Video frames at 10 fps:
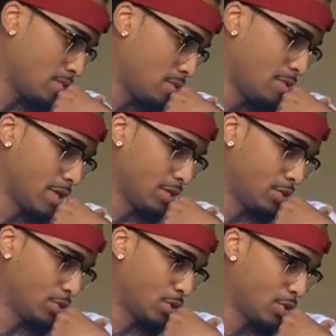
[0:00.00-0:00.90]
She was like,
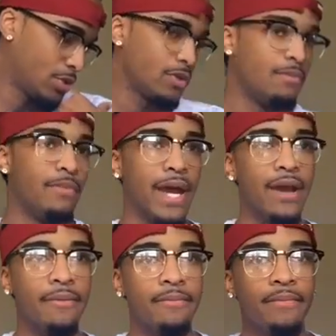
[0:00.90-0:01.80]

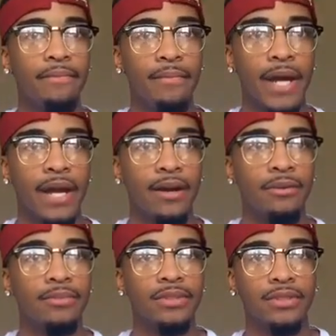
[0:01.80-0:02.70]
ma'am,
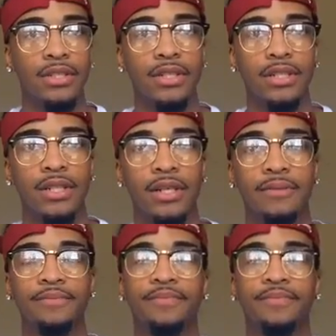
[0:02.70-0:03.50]
da-da-da-da.